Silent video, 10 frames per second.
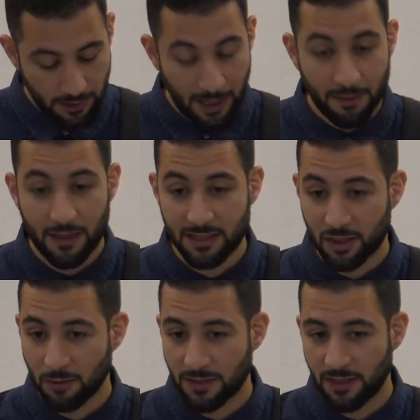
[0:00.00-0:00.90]
And this
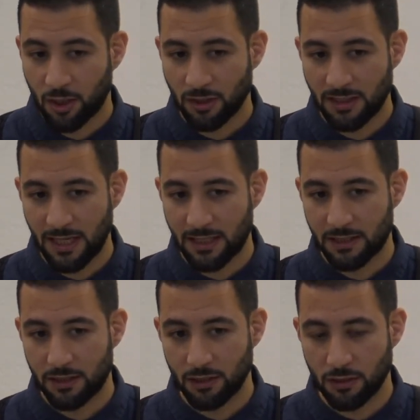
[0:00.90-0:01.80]
comes in the
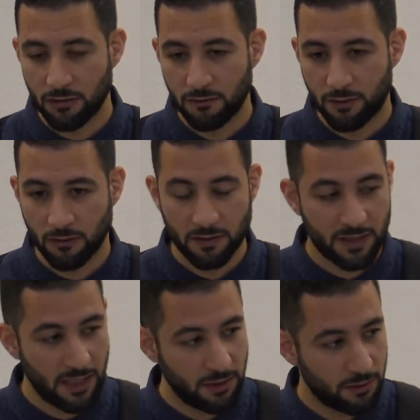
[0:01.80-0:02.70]
context of
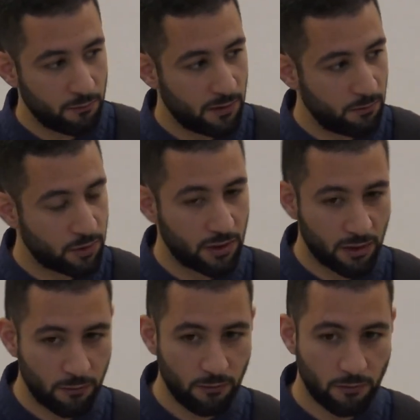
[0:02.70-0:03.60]
conversation with
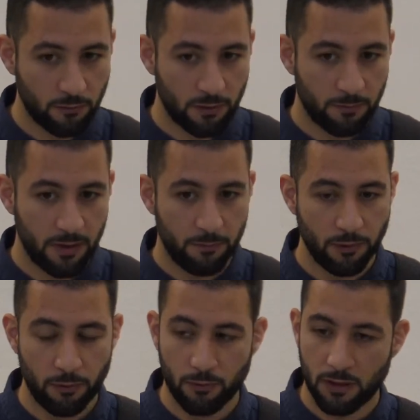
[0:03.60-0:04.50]
mushrikun, with
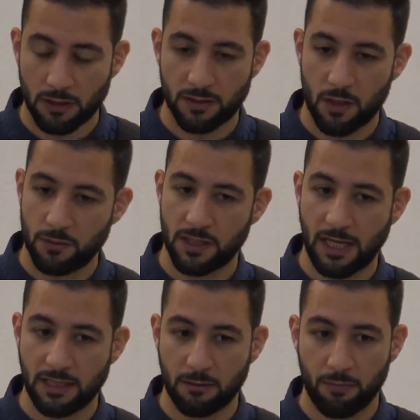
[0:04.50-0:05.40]
people who are
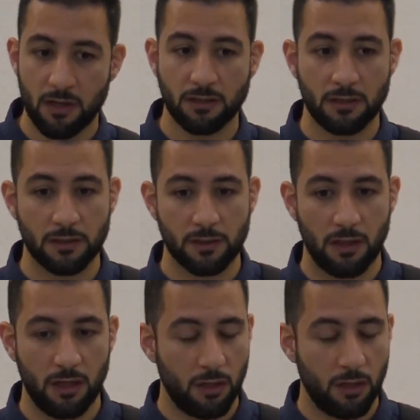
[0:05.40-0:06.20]
associating partners